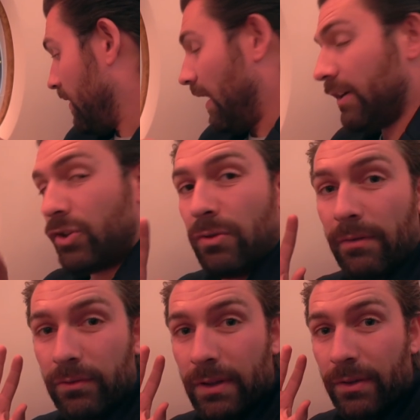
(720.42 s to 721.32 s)
i could
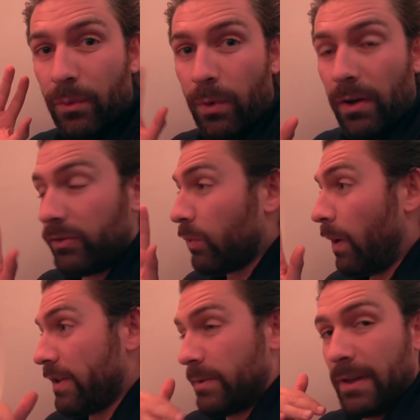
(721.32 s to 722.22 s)
travel around the world
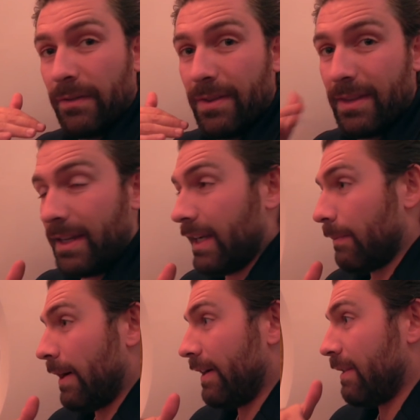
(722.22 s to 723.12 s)
twice without even thinking
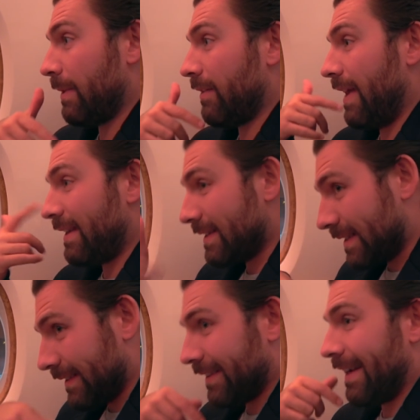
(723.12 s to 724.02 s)
about it the amount of
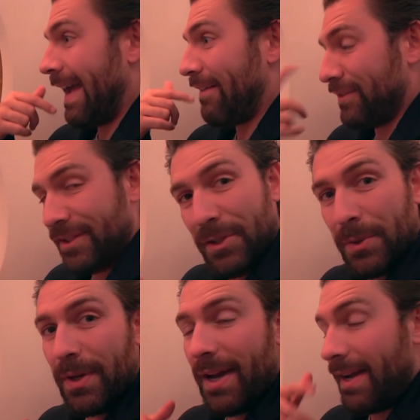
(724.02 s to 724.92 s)
editing that i have to
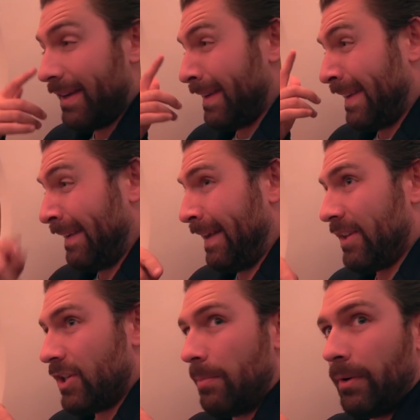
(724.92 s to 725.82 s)
do and
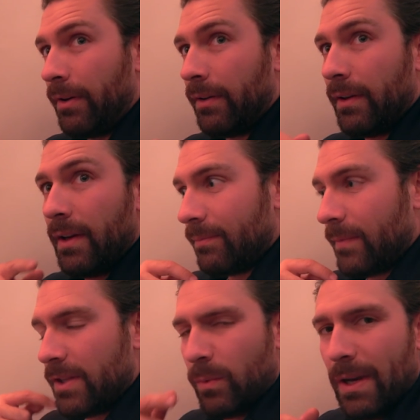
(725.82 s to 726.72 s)
catch up on
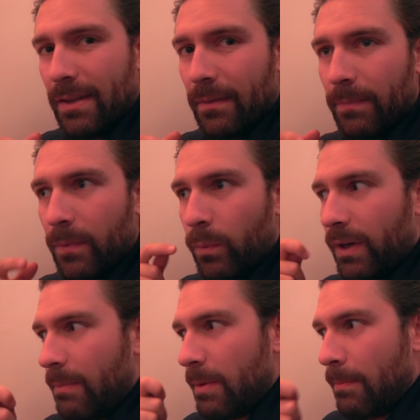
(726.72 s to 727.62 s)
it's weird that when
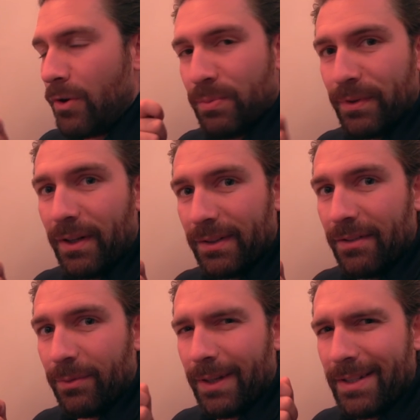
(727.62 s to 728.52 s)
I'm the most
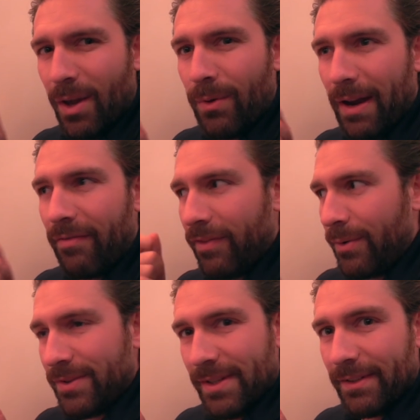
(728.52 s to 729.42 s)
productive, when I don't have
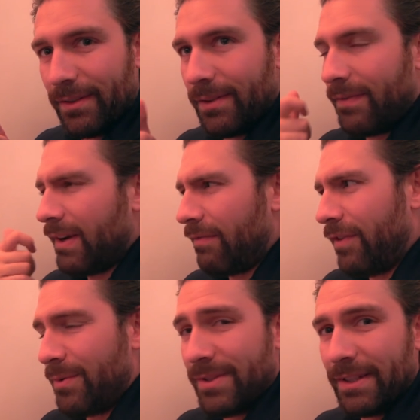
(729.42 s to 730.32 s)
phone signal. I got
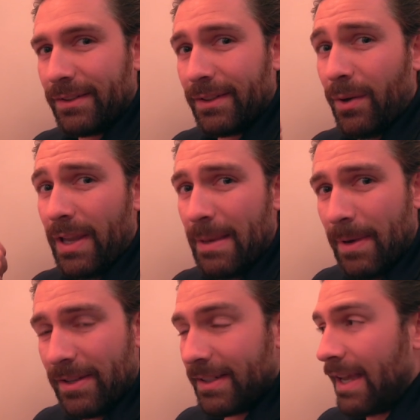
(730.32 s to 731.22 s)
phone signal, I got
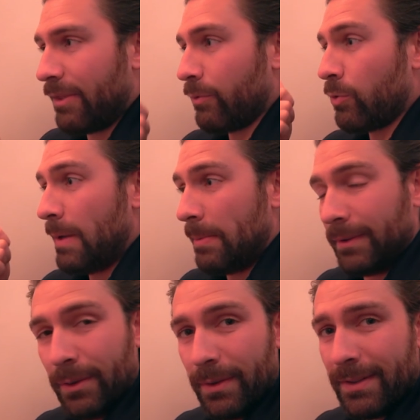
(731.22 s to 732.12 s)
emails to get through,
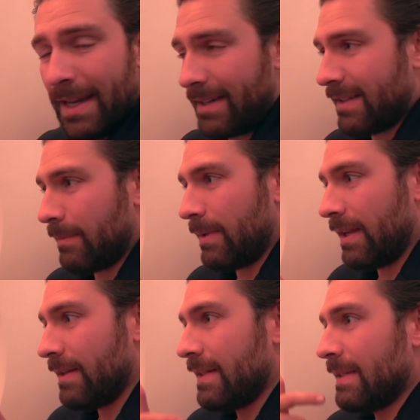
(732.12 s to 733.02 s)
people who are texting
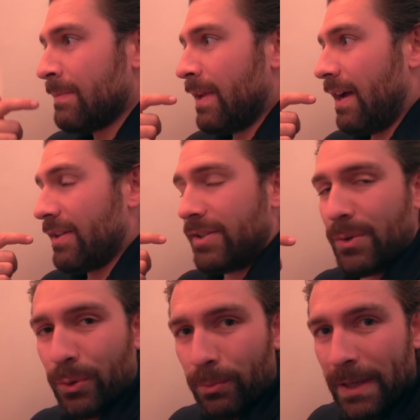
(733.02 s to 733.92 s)
me, uh,
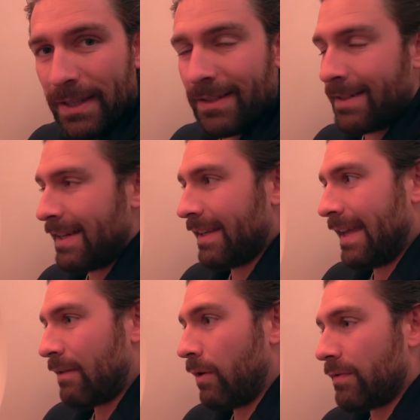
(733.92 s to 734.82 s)
social media to take
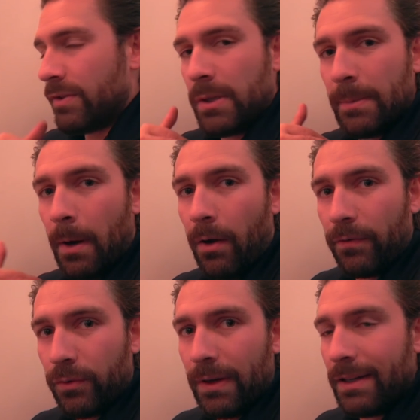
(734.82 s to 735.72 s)
care of. As soon as I'm off
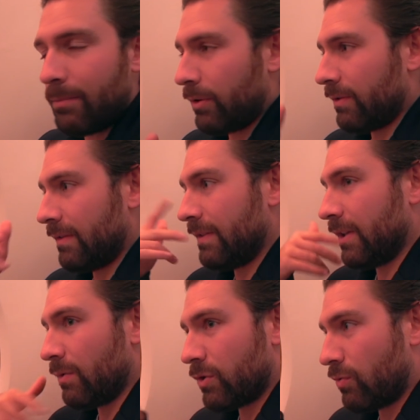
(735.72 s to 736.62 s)
grid, the productivity
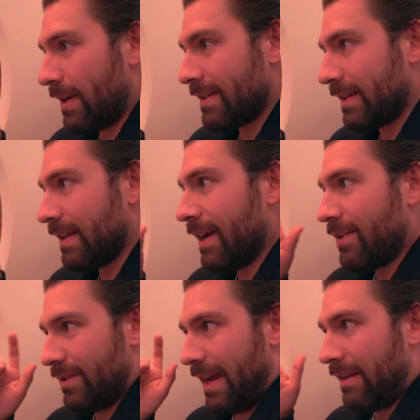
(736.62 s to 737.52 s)
goes crazy.
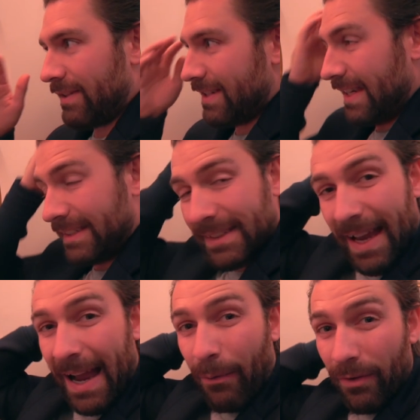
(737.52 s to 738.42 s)
So to have a
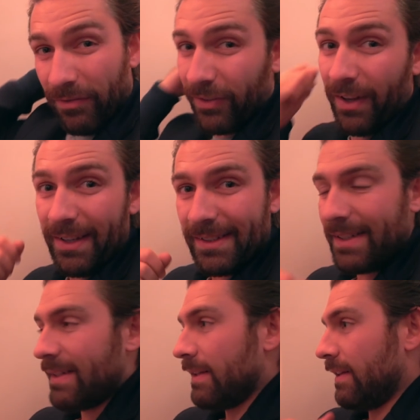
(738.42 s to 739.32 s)
six-hour flight
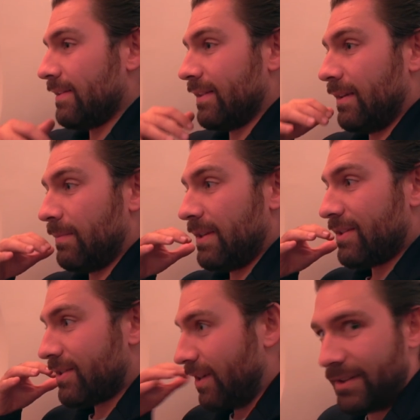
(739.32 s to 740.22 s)
is going to be
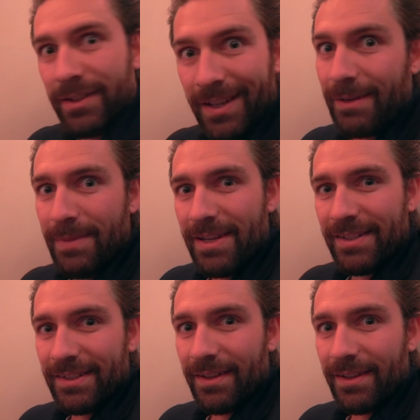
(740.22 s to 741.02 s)
such an amazing